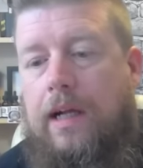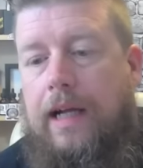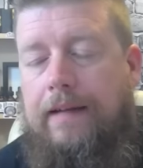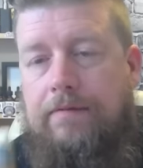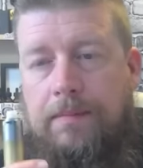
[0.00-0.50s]

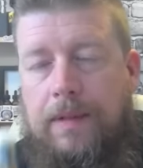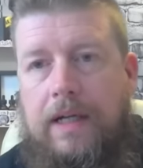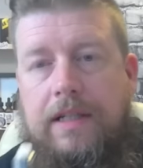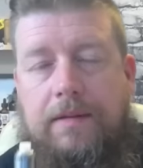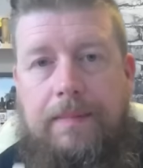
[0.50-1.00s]
It
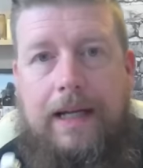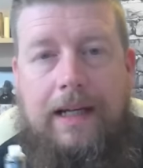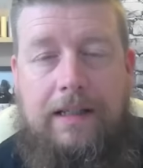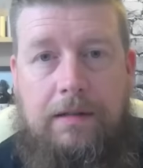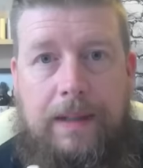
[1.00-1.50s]
reminded me a
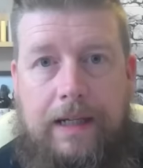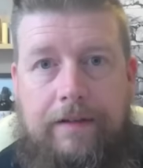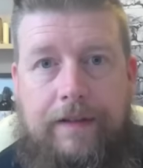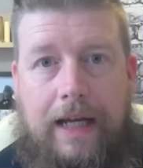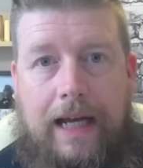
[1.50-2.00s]
little bit
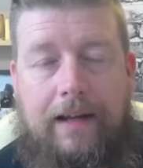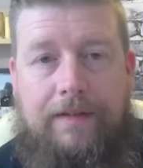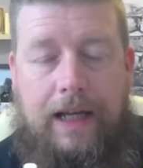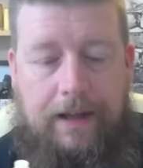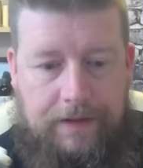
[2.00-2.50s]
of that. If
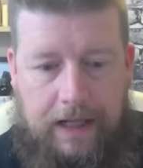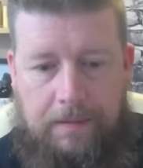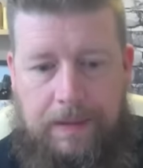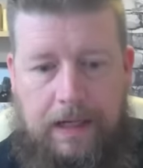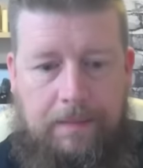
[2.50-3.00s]
there'd
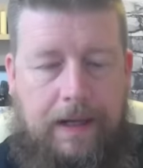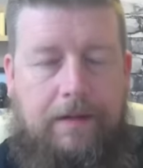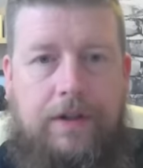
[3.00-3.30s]
have been a bit of the